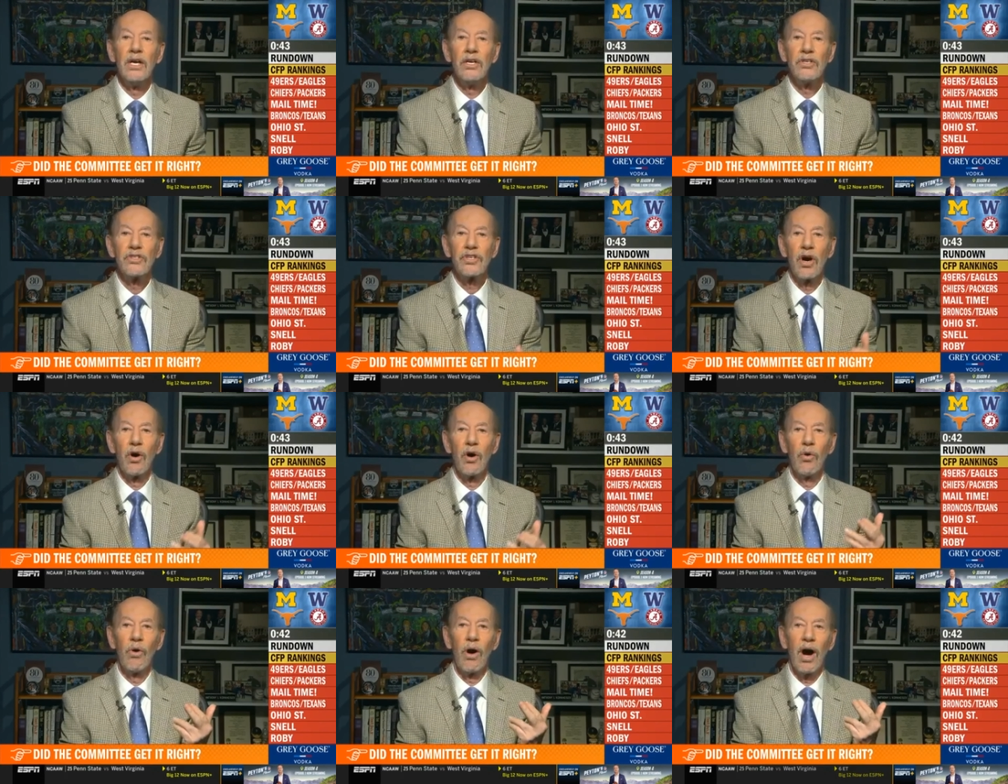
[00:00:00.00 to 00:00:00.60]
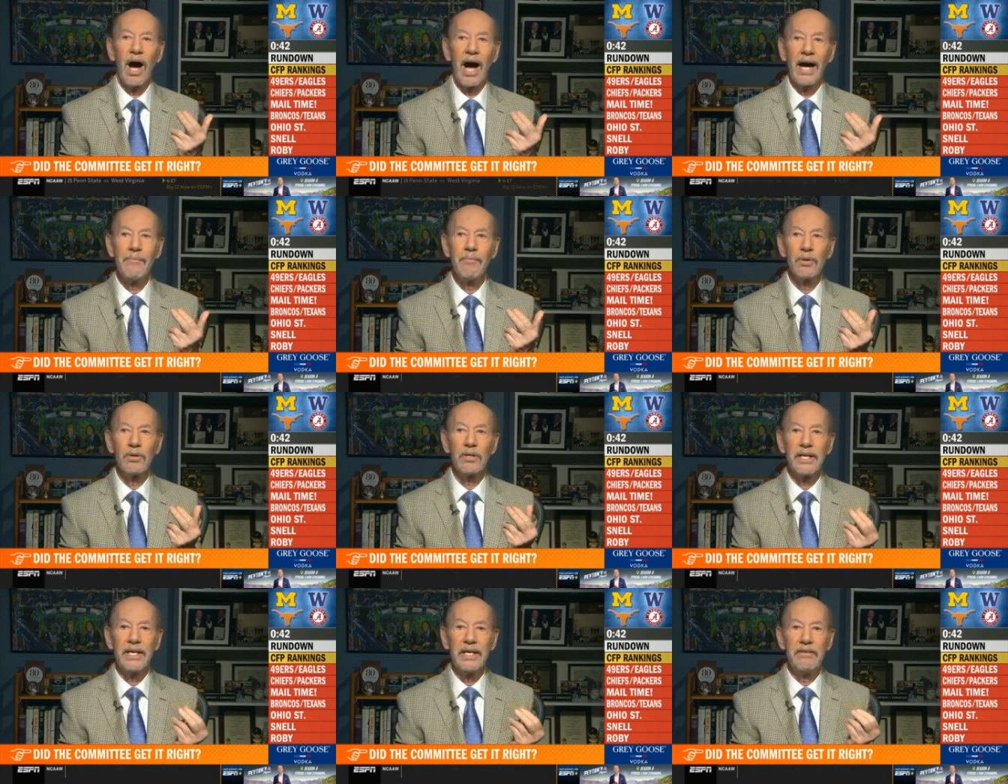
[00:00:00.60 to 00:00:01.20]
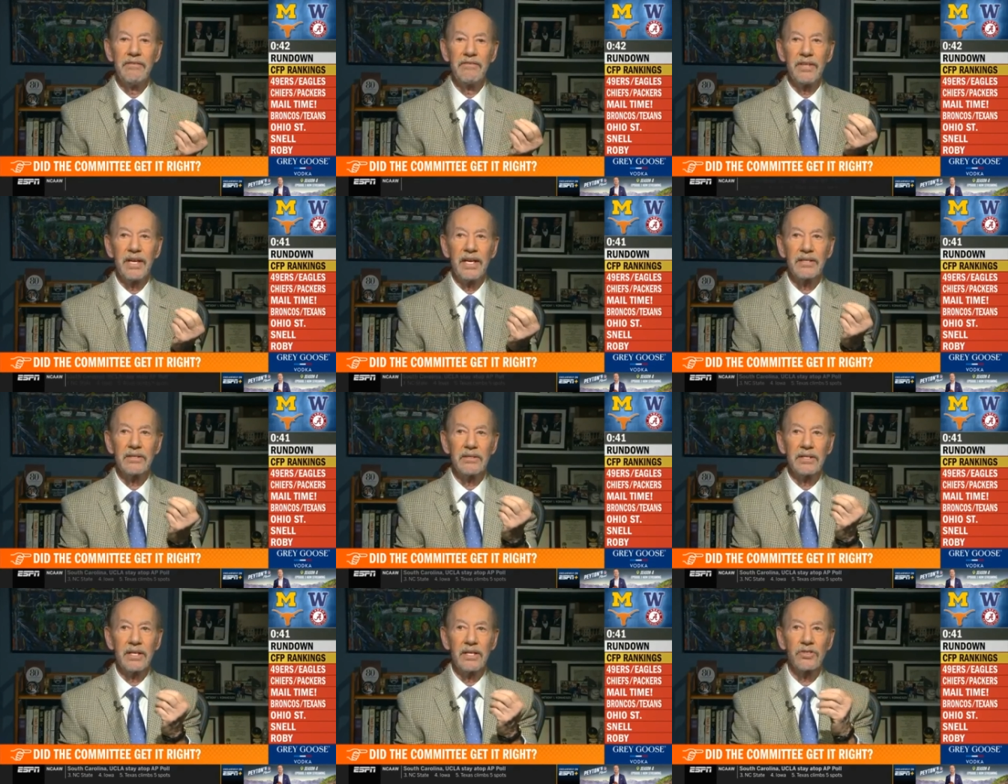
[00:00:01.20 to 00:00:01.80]
So I believe
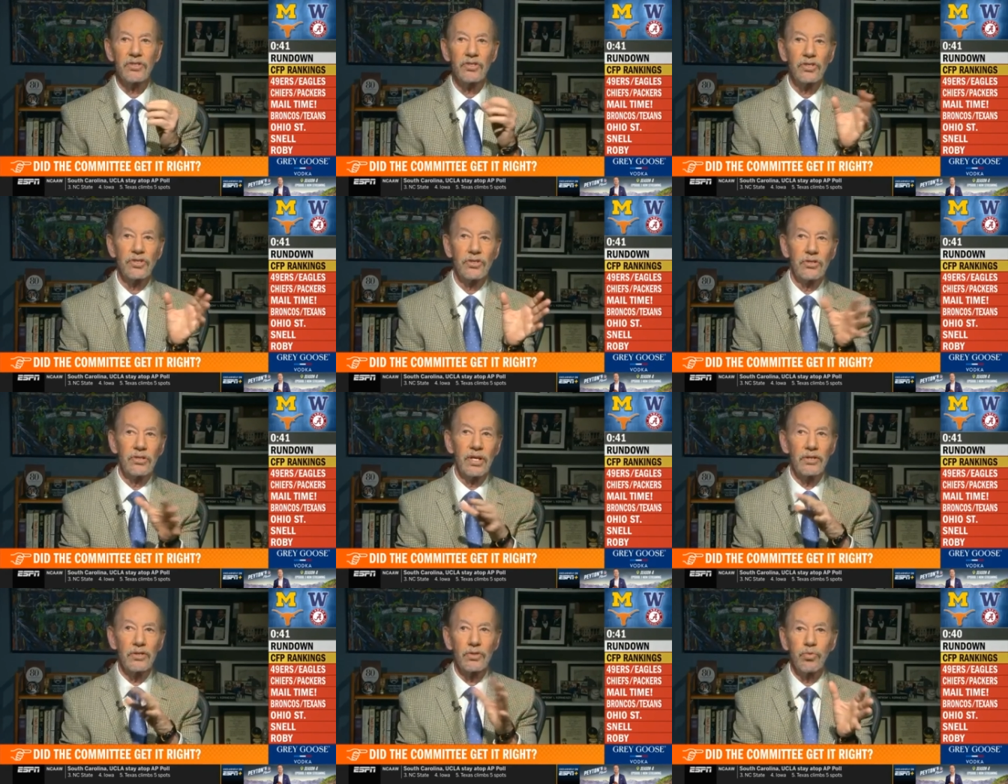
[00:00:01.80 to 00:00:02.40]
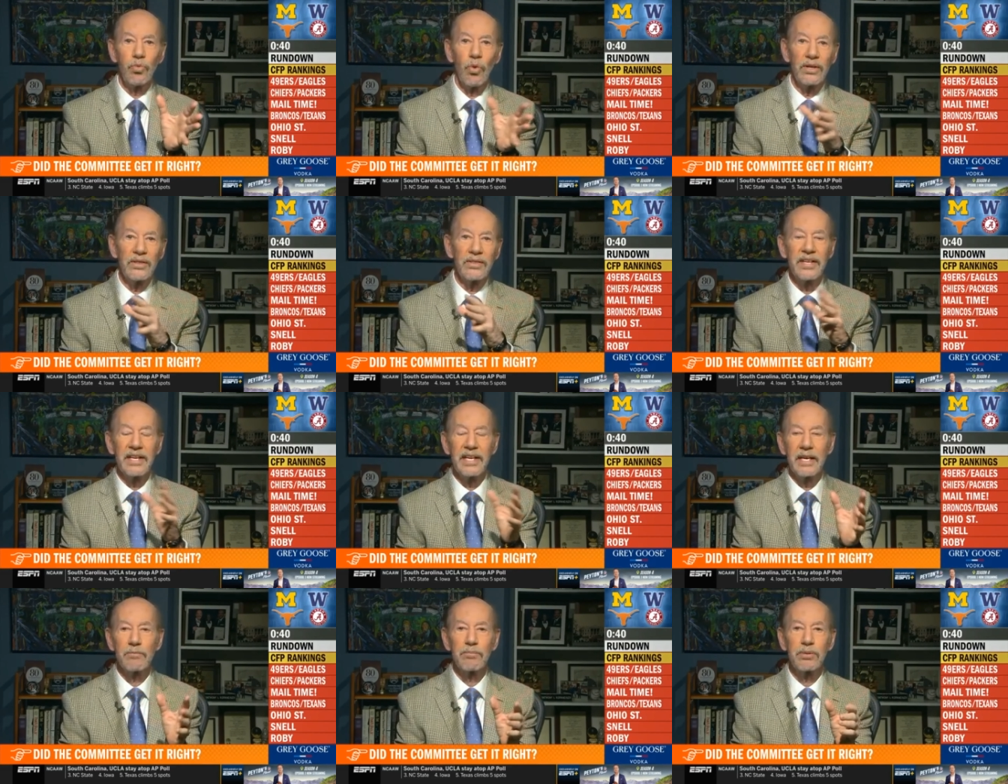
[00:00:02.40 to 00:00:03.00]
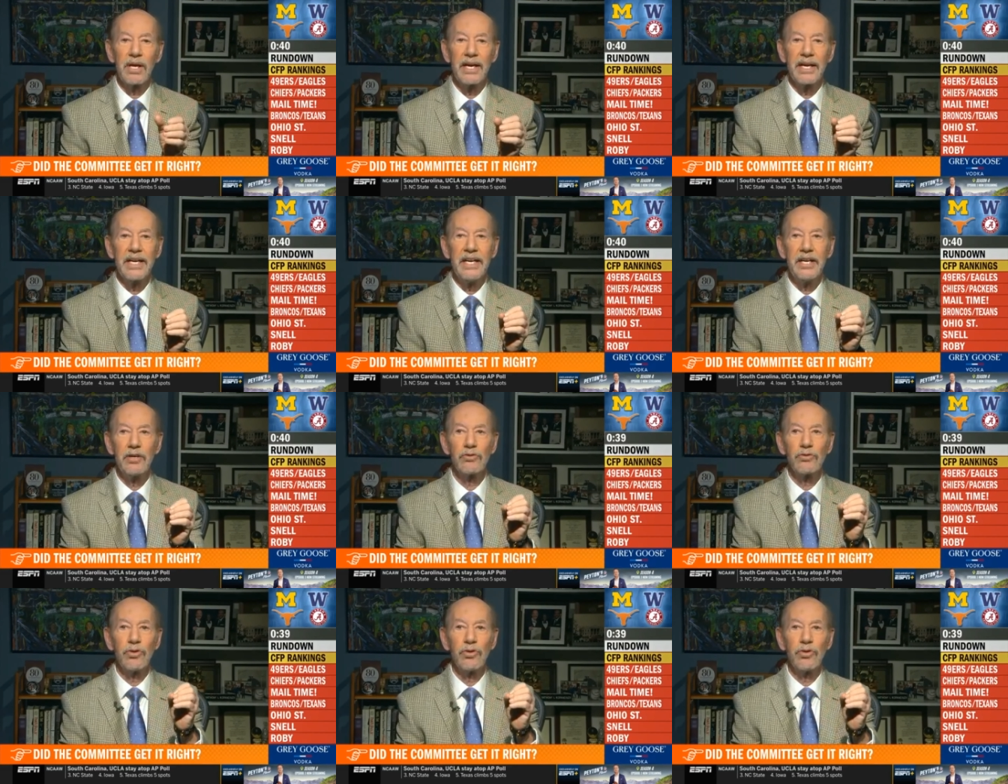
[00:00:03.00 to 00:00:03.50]
that there's there's one thing at play here.